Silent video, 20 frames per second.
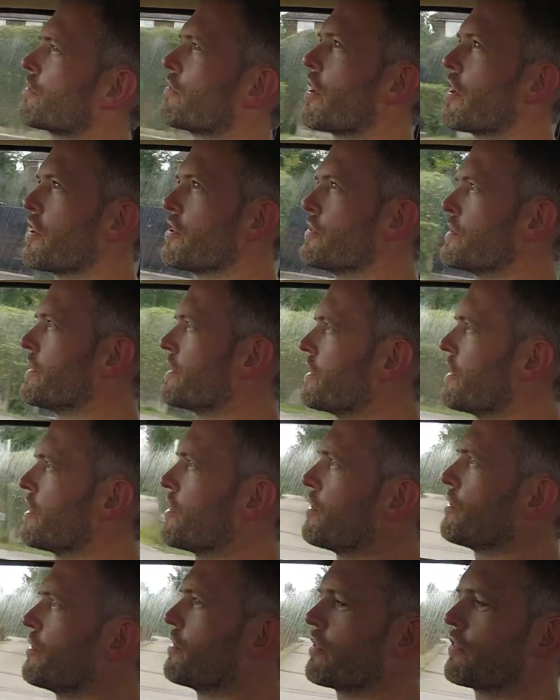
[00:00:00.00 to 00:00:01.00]
road with a
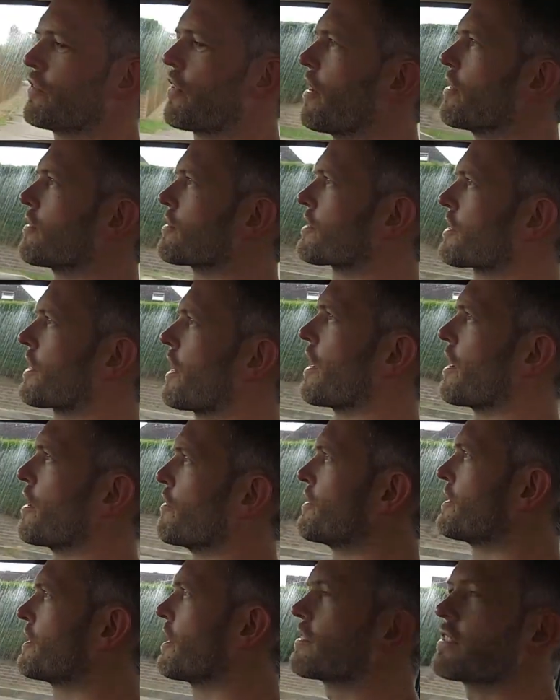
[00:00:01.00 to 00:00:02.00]
new advanced
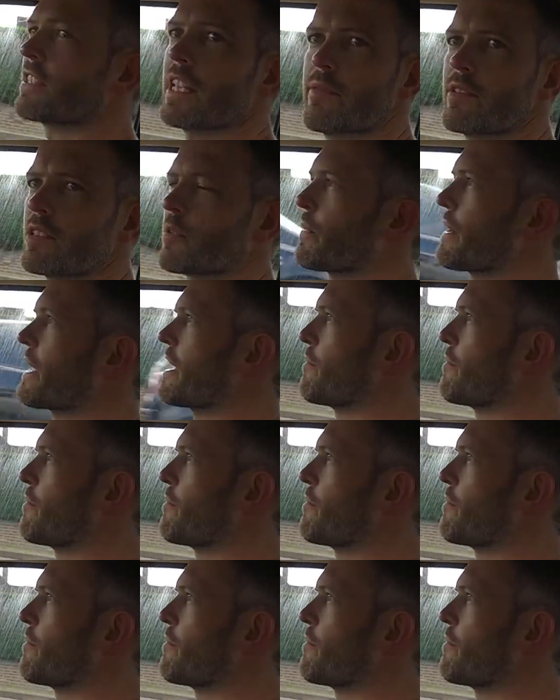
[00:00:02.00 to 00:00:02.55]
curve, it does seem to be